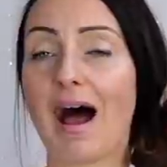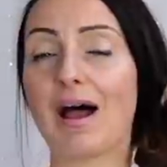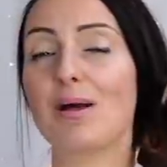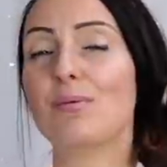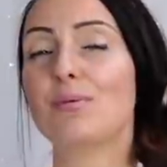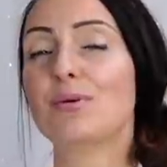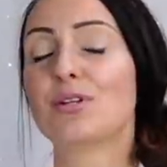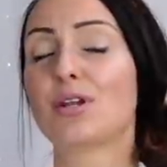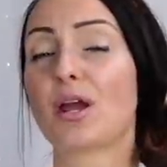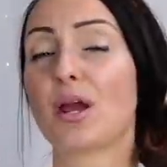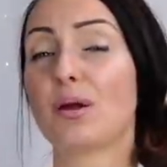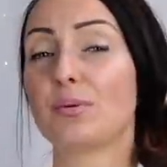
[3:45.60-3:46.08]
I
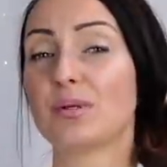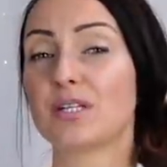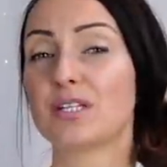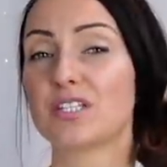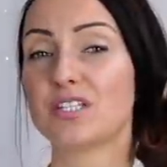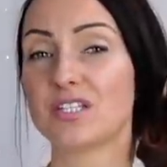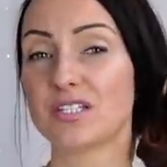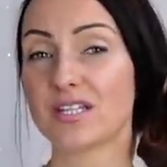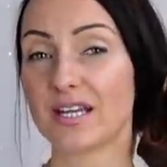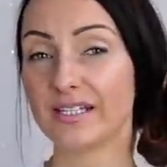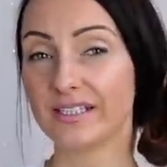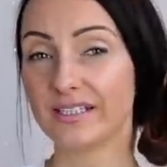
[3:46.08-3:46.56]
would go with a
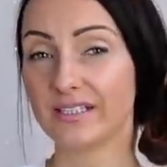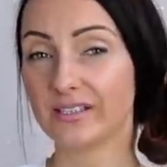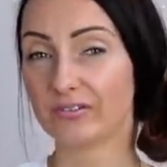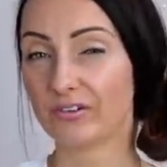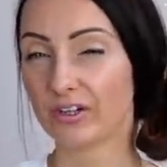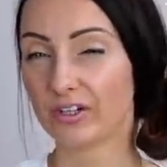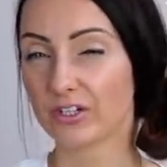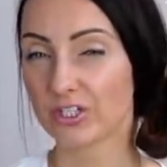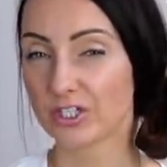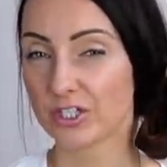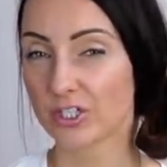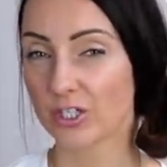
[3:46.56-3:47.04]
Saint
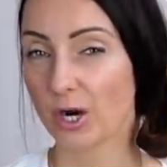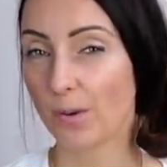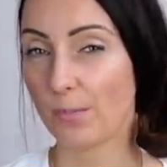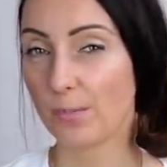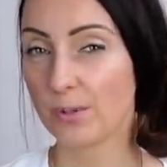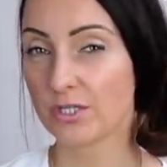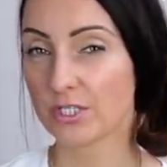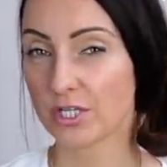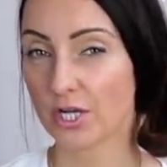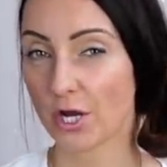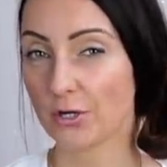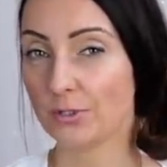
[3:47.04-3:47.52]
Laurent
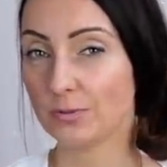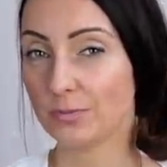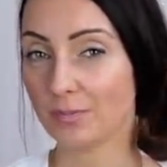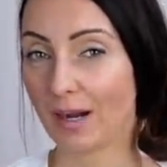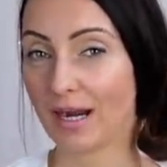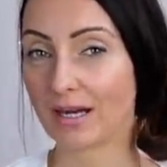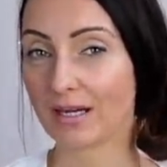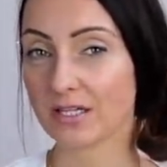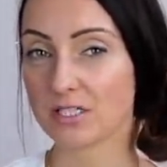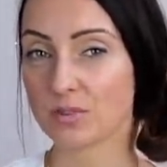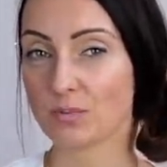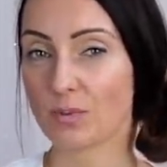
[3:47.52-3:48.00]
shopper tote
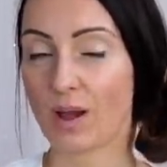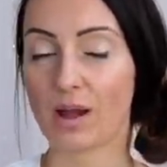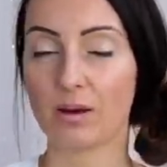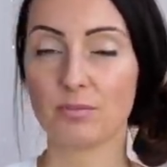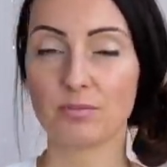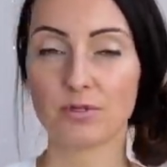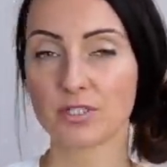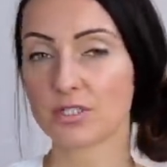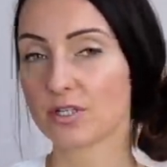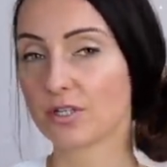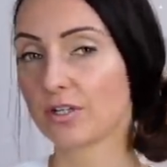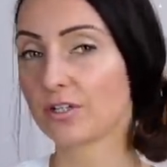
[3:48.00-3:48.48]
bag as well.
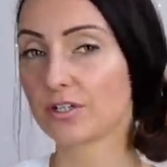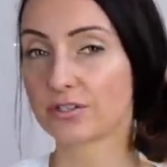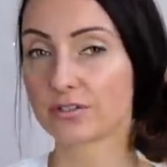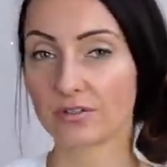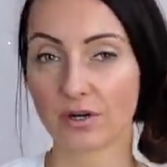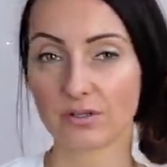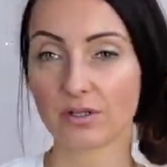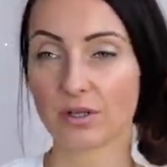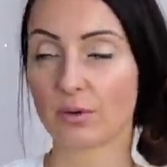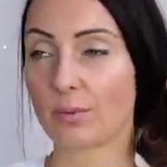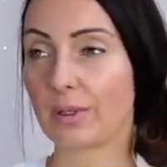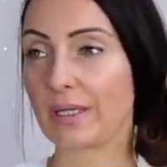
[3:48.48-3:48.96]
I'm just gonna
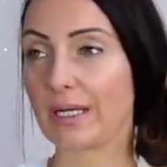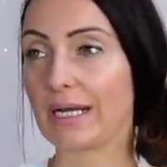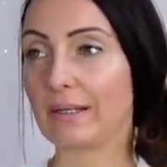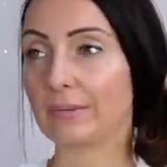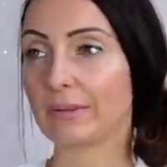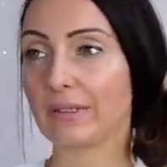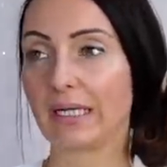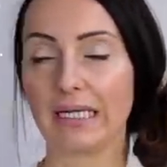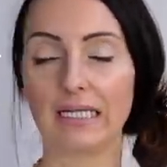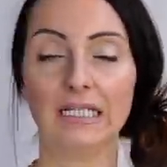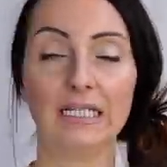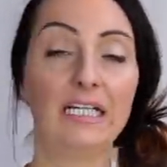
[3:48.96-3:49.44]
throw that one
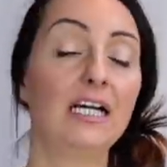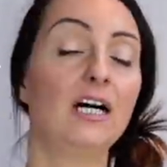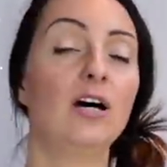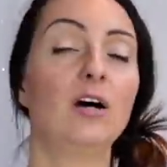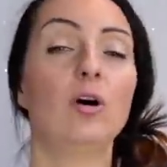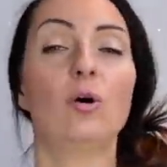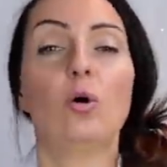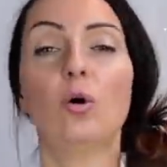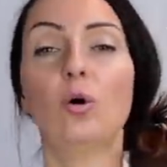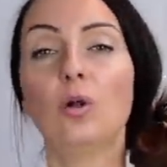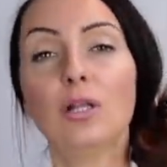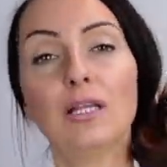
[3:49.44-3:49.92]
out there.
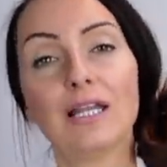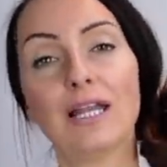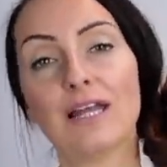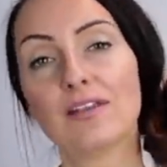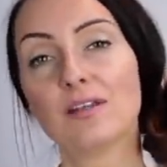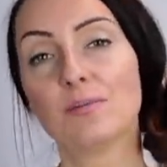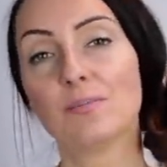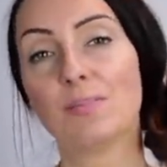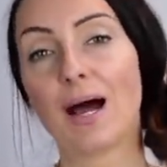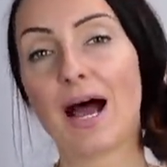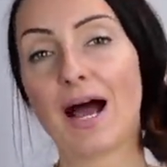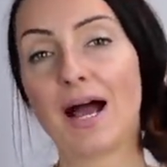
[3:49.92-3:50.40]
All
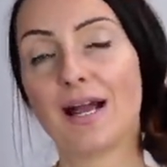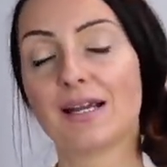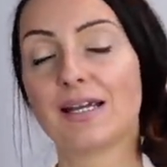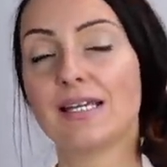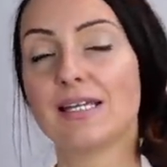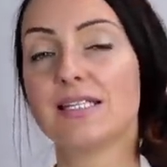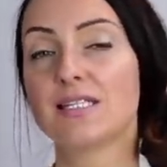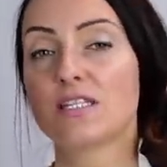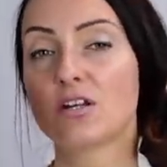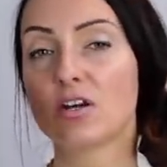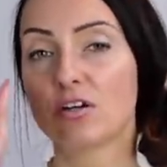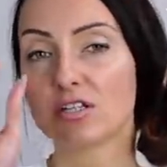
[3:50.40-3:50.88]
leather bag,
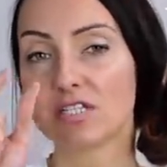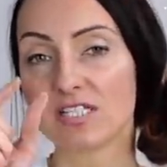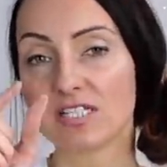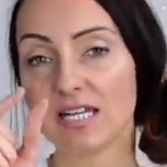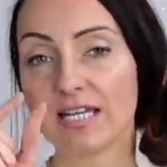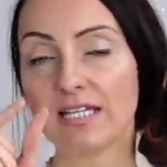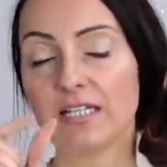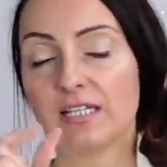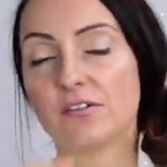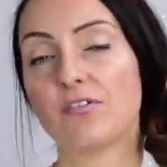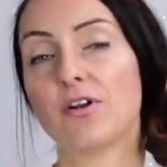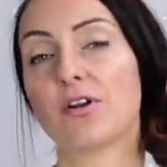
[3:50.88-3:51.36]
it's got
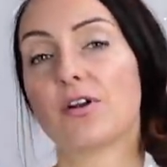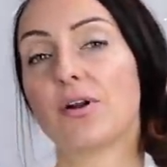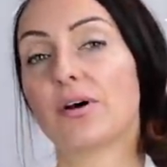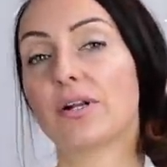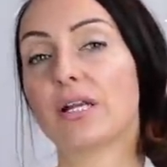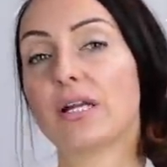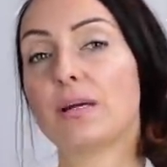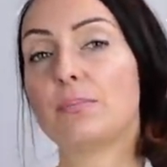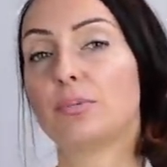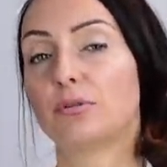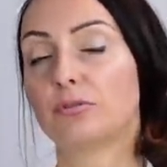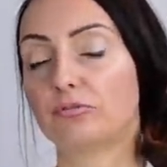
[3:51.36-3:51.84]
Saint Laurent
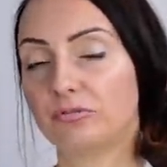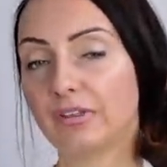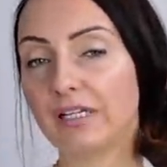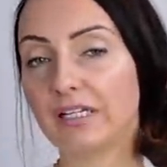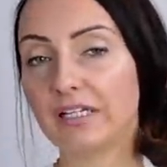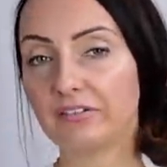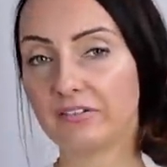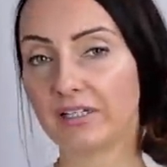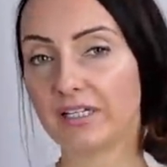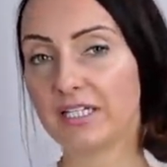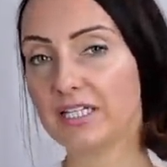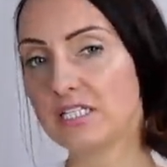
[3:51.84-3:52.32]
on it, but
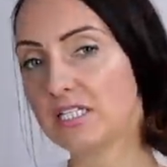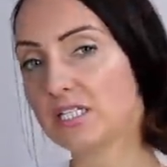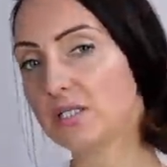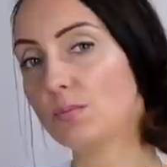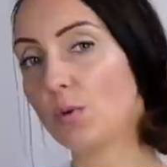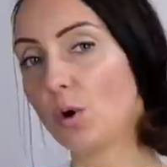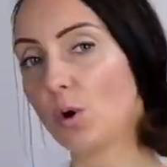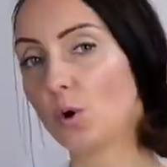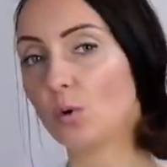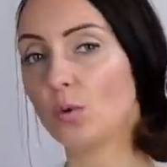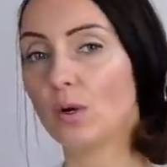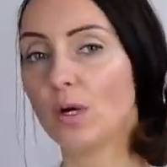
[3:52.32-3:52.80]
really, really
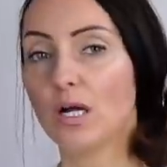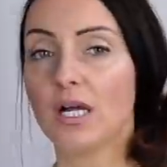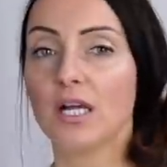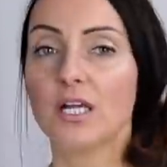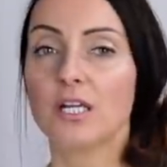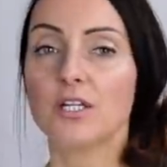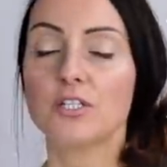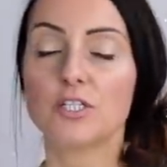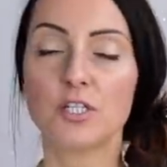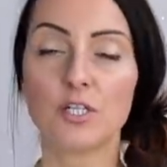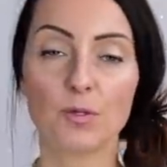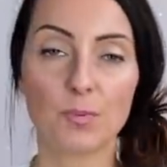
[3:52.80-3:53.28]
small.
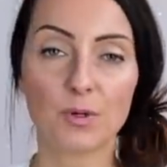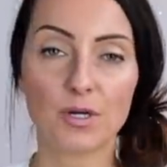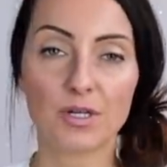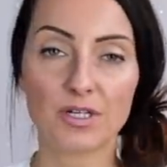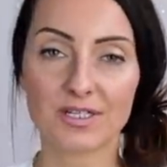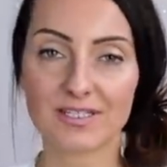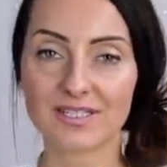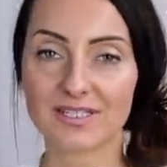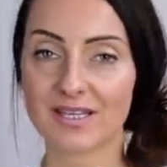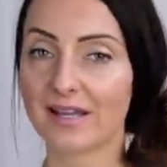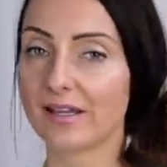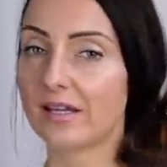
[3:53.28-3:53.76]
Super
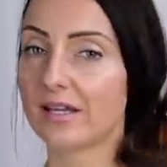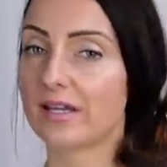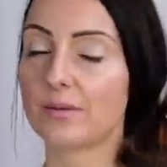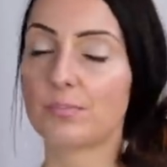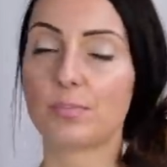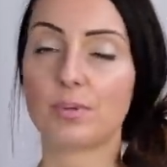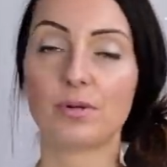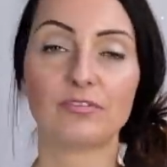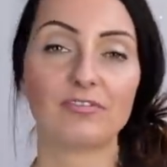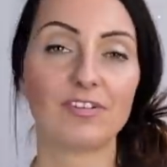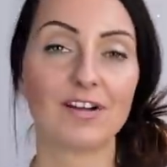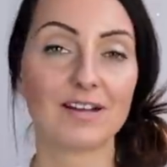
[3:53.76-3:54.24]

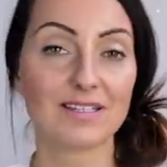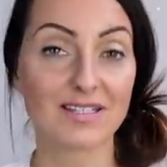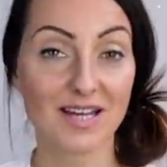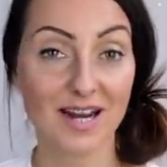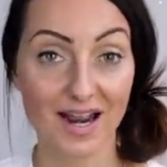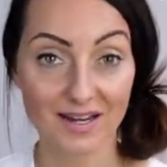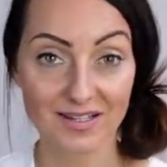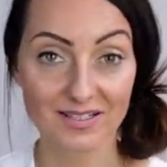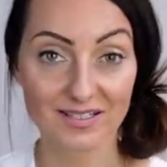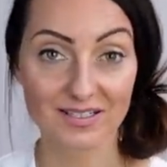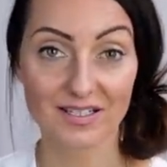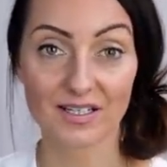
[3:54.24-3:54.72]
understated, but
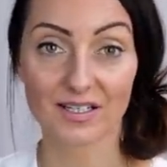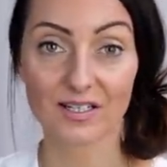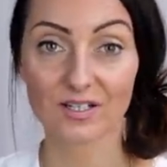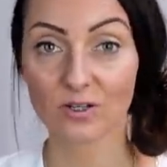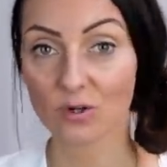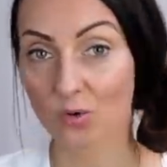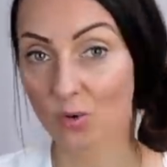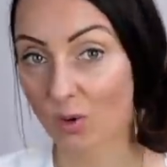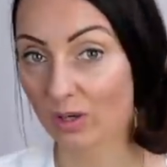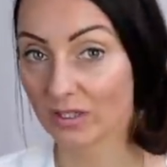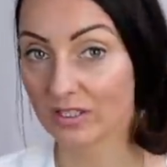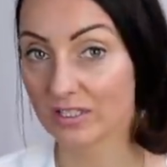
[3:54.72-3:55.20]

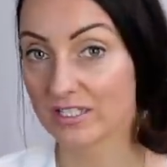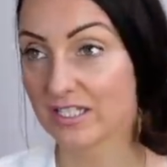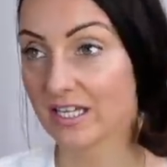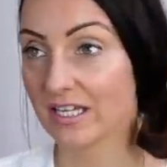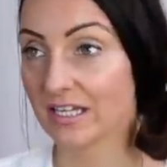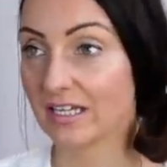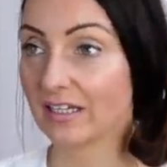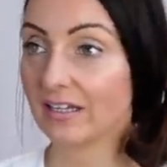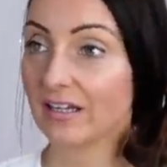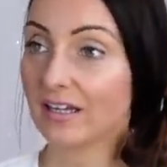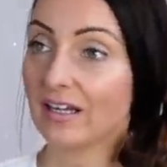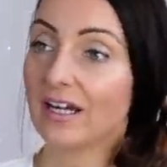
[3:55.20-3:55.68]
fantastic
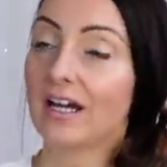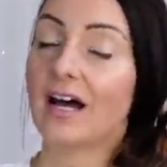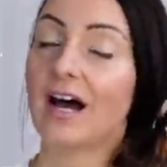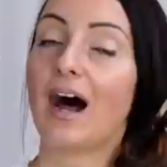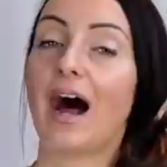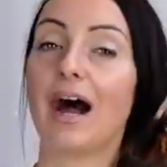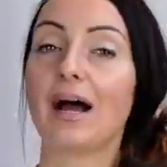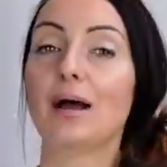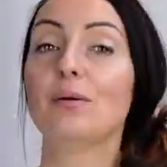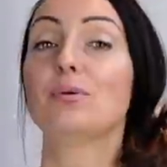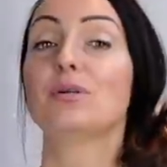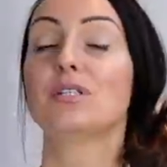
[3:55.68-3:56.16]
quality.
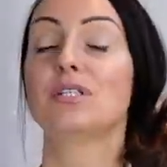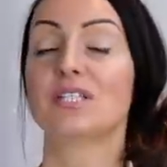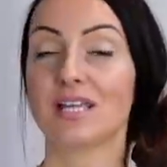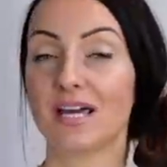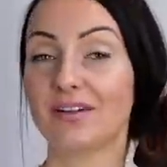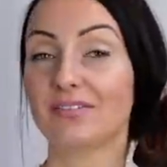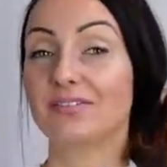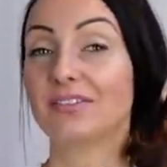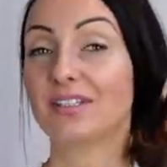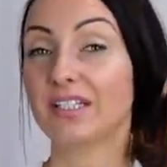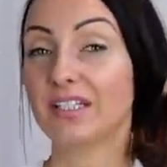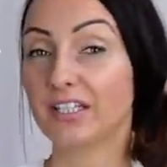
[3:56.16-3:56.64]
I would
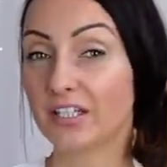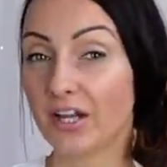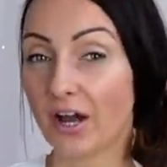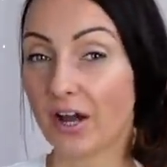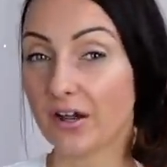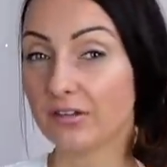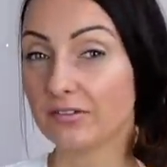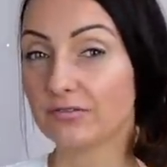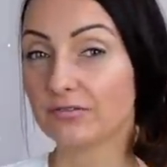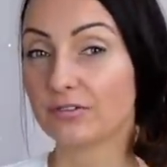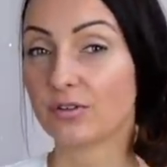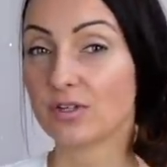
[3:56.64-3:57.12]
definitely
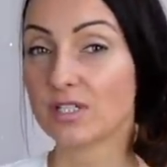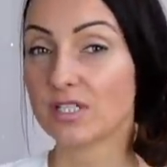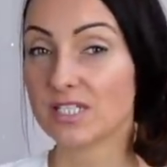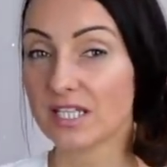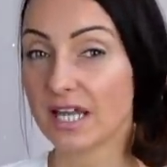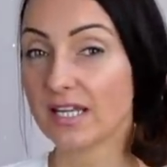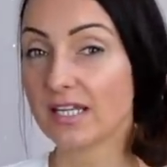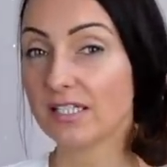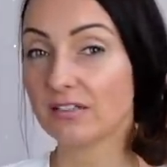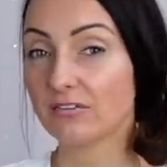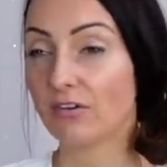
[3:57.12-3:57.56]
go for a Saint